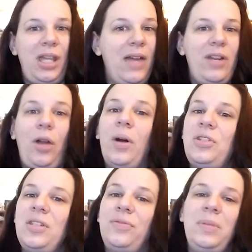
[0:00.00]
You have any
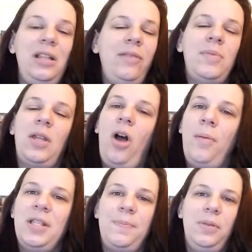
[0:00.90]
questions for me, leave them in the
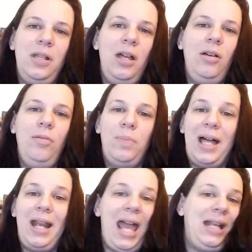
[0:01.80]
comments below
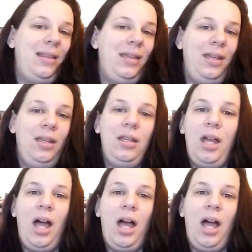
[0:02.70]
about anything.